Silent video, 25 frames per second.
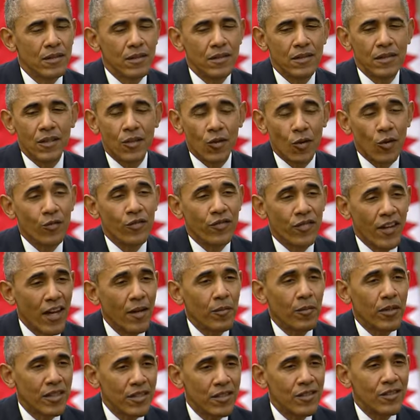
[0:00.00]
their own
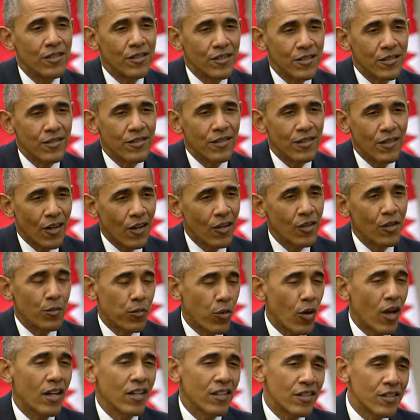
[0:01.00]
families, are the
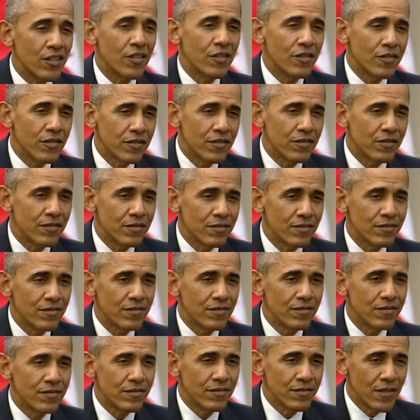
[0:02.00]
products of
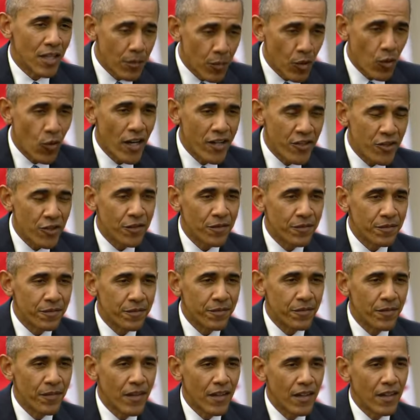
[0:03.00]
immigration
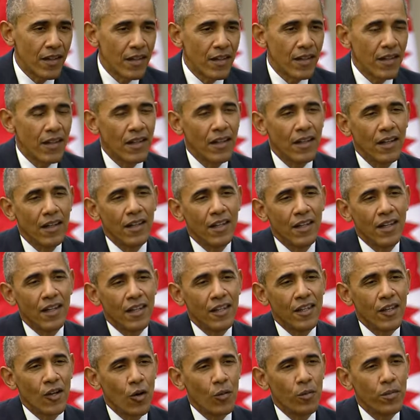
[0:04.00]
and
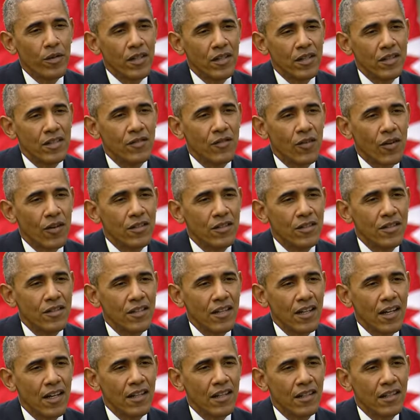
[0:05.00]
the openness of our
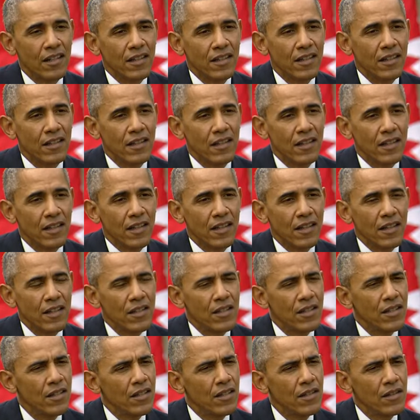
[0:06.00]
society.
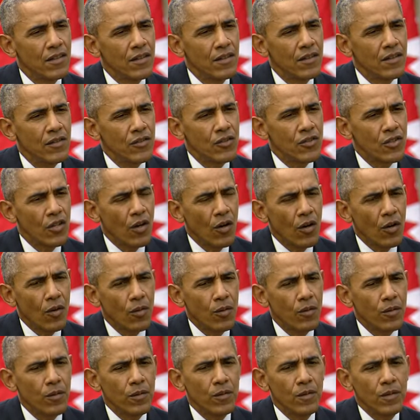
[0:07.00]

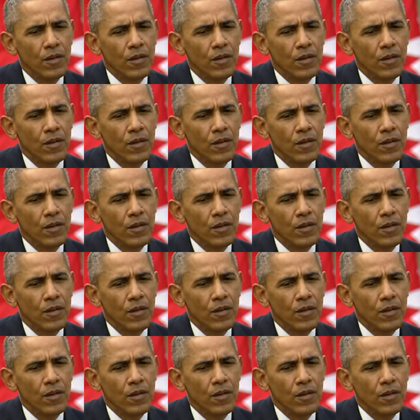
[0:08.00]
So